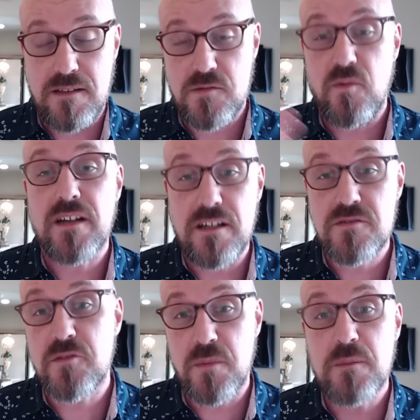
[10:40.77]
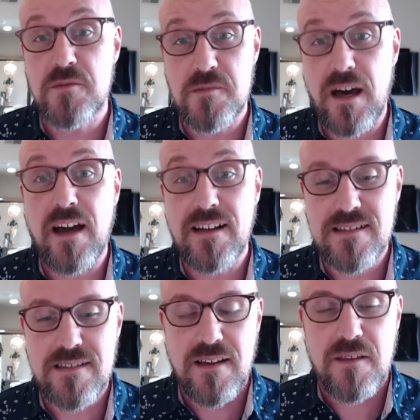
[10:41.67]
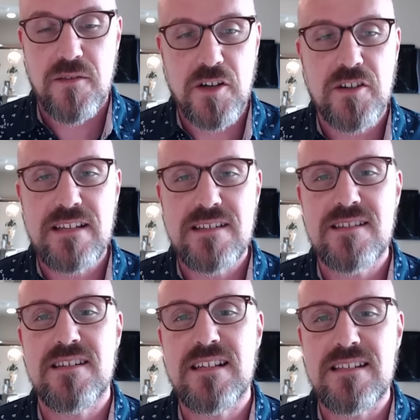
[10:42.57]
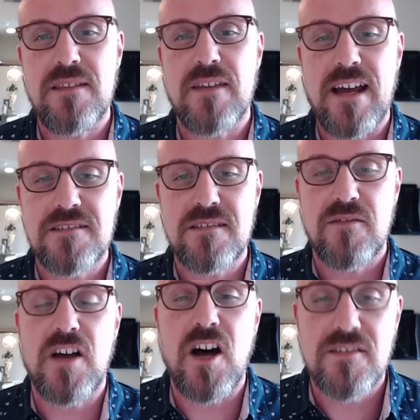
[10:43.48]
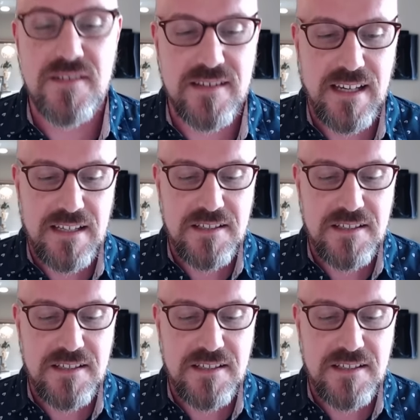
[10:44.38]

what goes through people's minds. 30 to 60,000 thoughts.